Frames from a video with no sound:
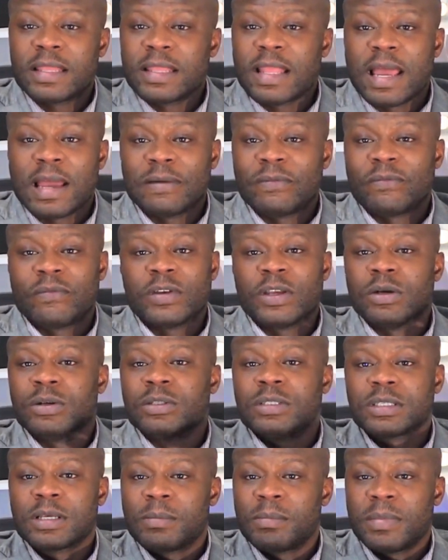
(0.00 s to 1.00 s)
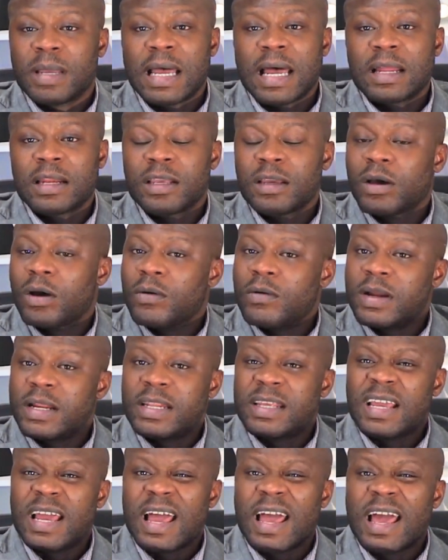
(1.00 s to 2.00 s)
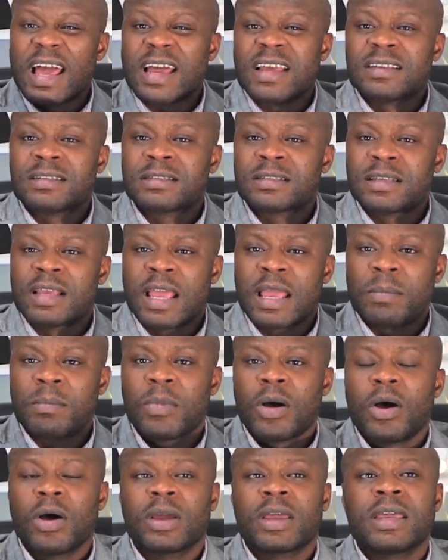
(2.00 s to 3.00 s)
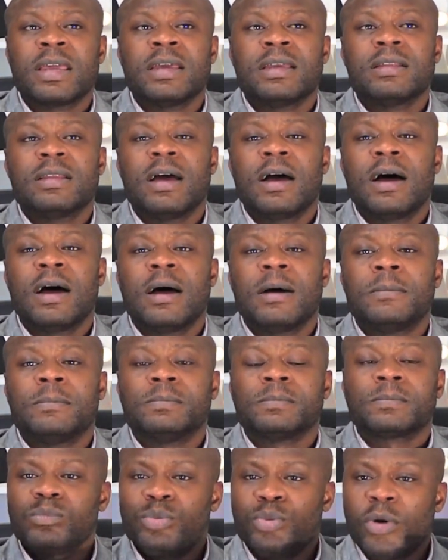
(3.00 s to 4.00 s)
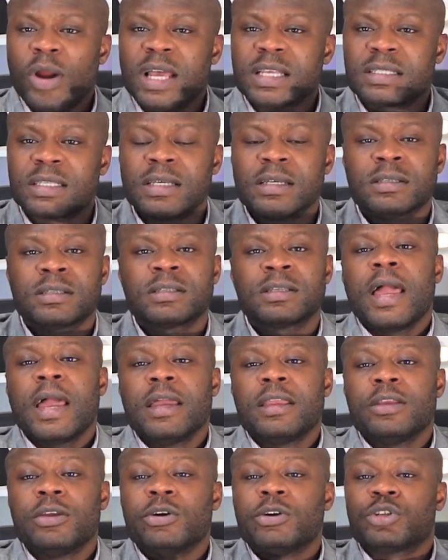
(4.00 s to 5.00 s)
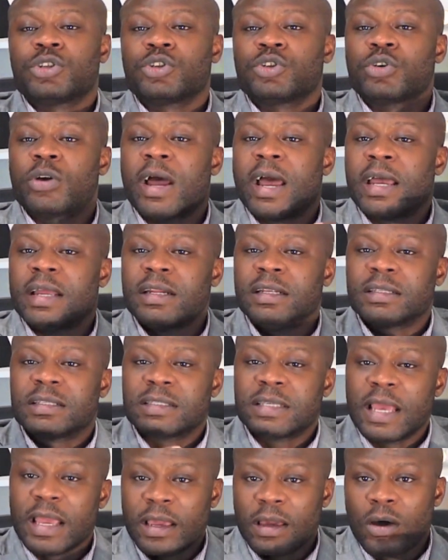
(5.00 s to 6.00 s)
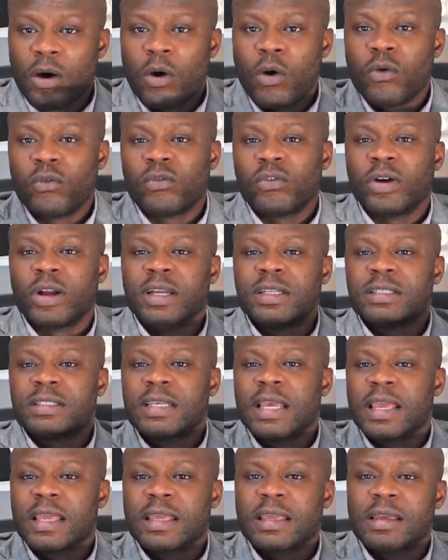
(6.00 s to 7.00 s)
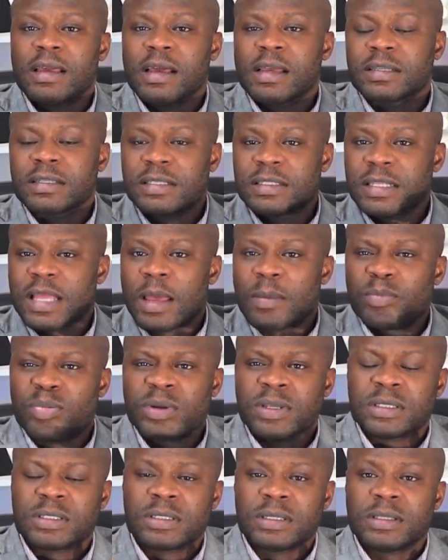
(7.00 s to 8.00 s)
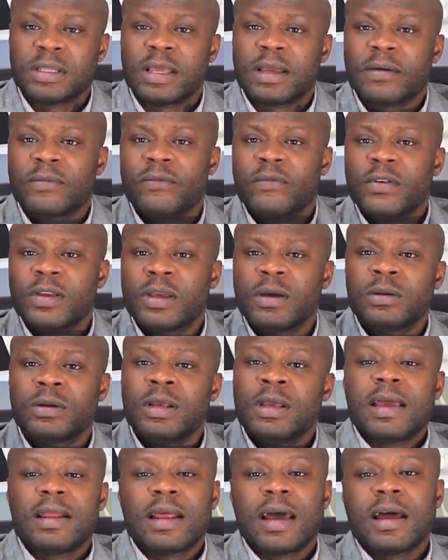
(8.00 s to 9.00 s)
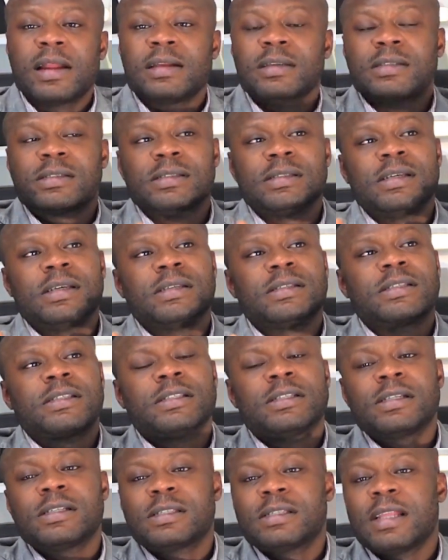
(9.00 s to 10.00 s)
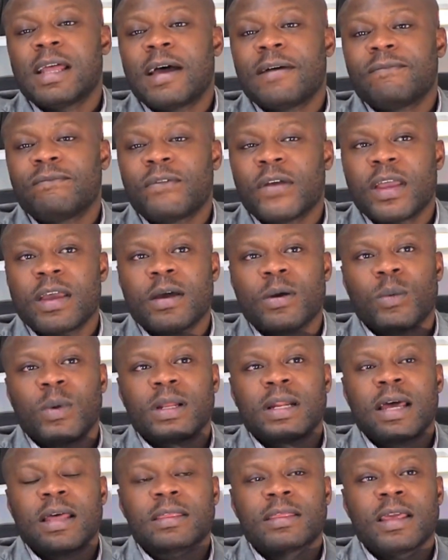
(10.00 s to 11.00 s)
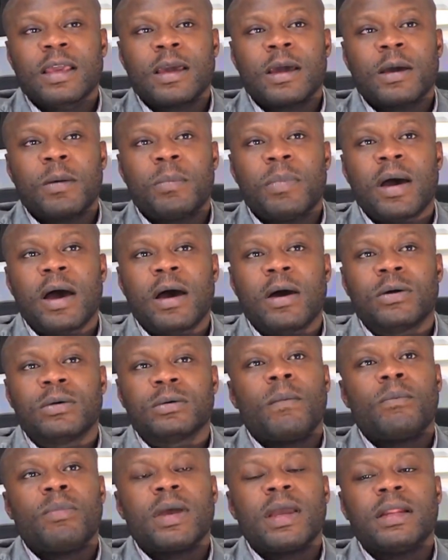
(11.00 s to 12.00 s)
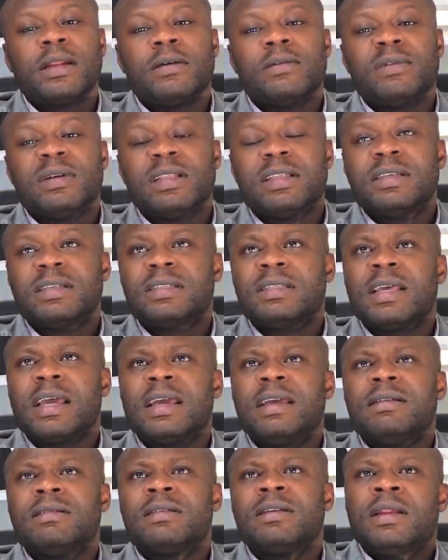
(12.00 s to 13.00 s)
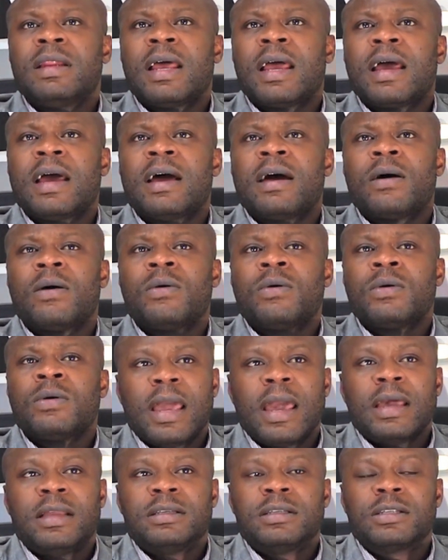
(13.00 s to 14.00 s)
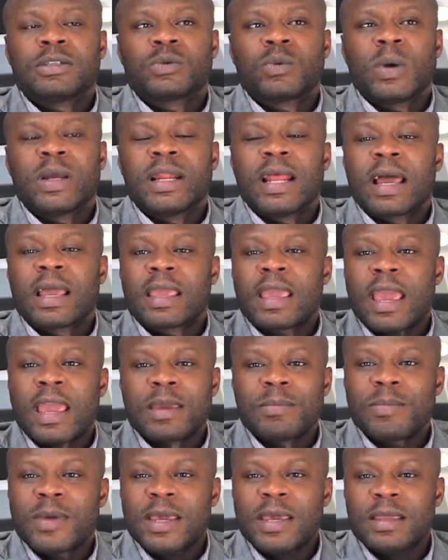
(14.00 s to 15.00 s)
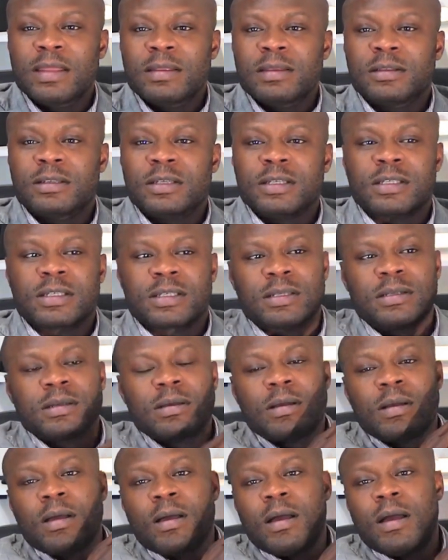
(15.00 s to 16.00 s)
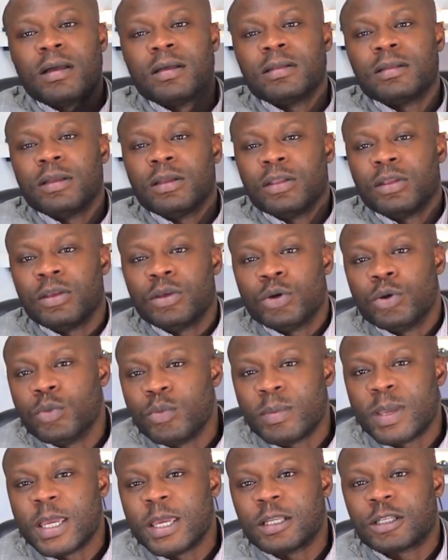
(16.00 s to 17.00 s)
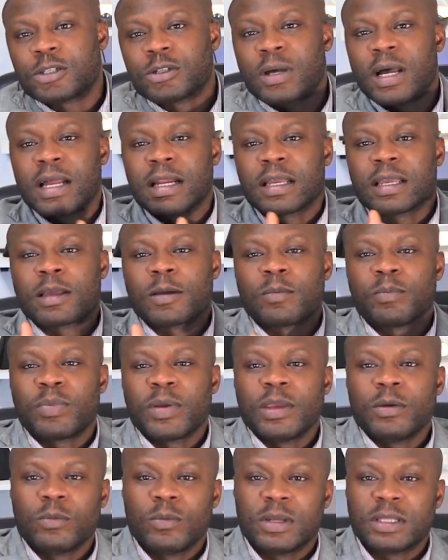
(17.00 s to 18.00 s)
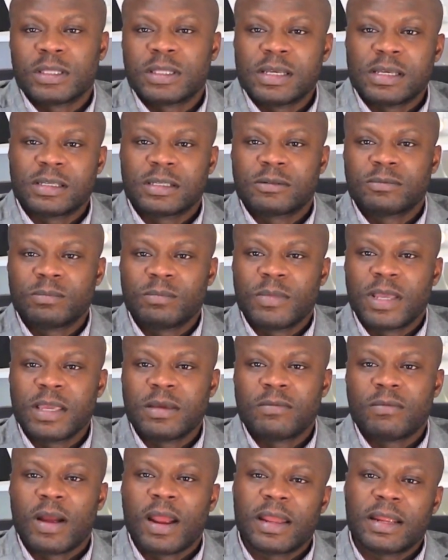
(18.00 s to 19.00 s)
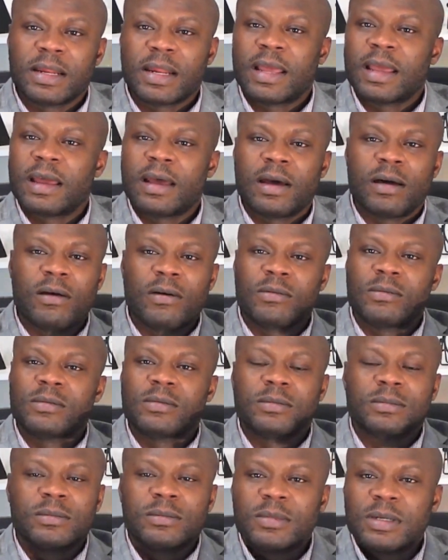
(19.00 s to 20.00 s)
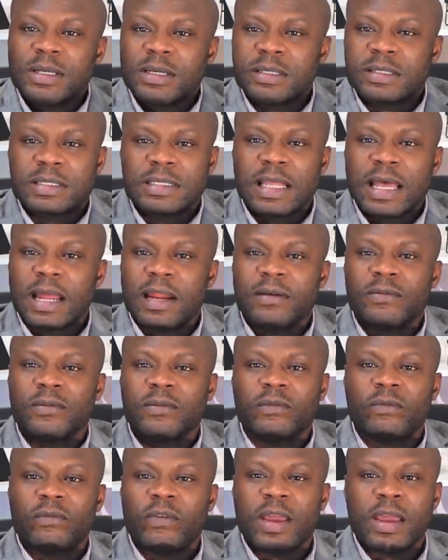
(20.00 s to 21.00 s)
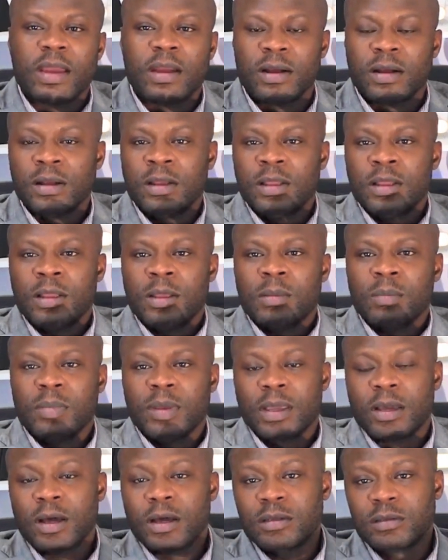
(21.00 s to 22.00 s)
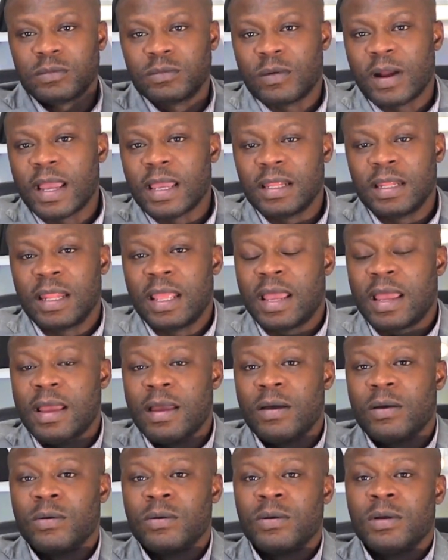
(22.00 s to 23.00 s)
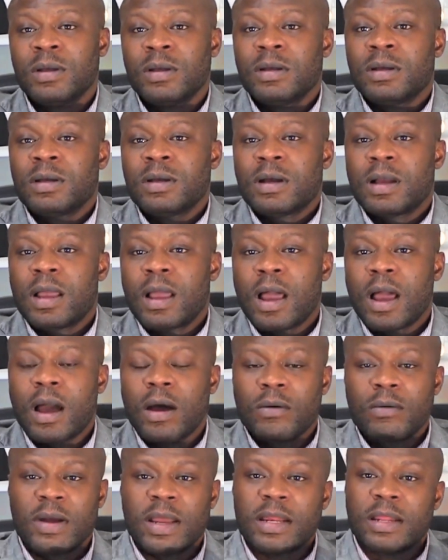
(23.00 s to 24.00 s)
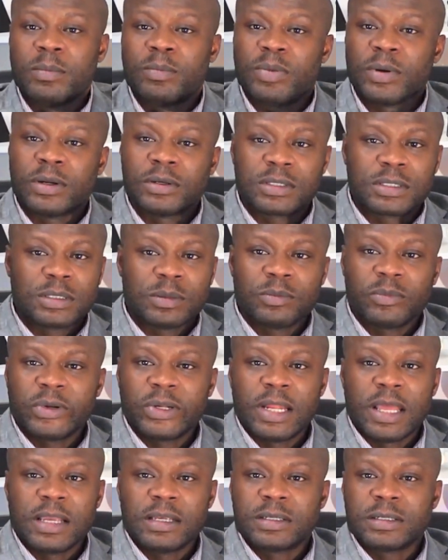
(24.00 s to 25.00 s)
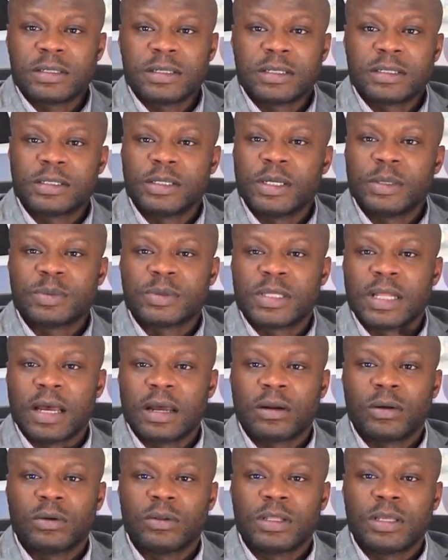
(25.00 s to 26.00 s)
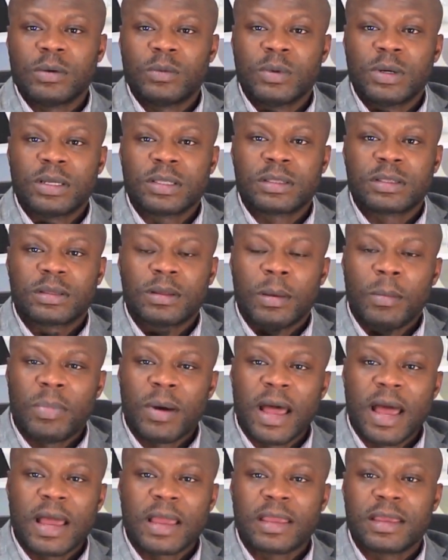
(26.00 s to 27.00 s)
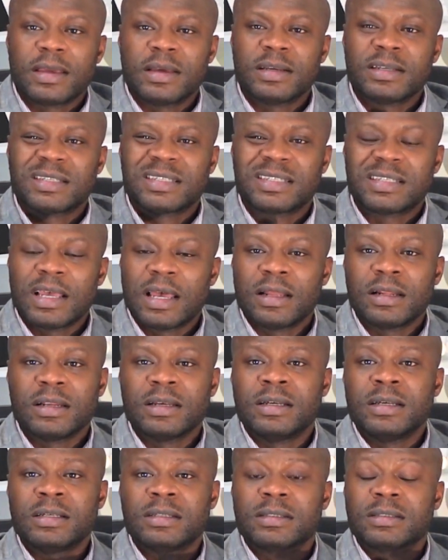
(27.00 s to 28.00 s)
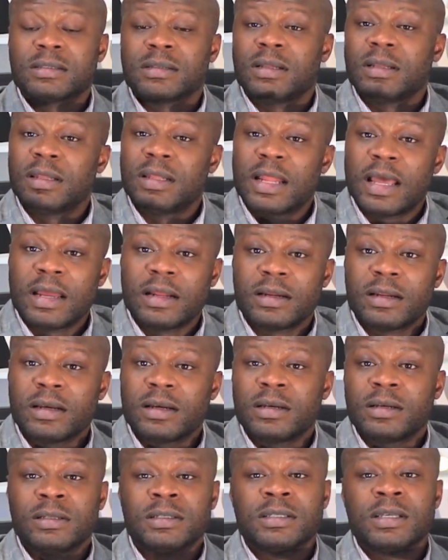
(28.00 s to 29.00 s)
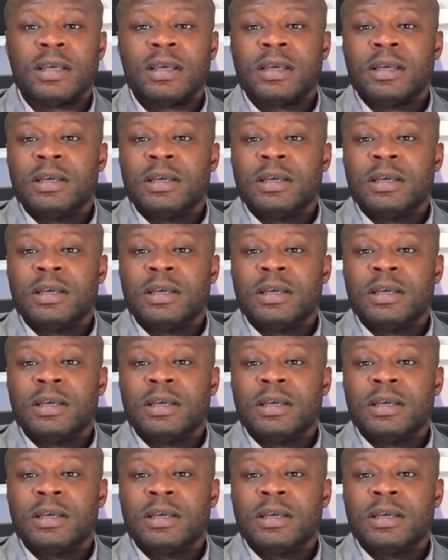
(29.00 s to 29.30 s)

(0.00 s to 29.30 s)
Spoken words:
in that field, somebody already has a market presence, and you're trying to take over and take and step into their field. And honestly, it's just not fair. When I think about being in real estate now, and just when I came in, just the new me trying to compete with this me right now, it's not even fair. Because right now, I already built some relationships, not only with buyers, sellers, lenders.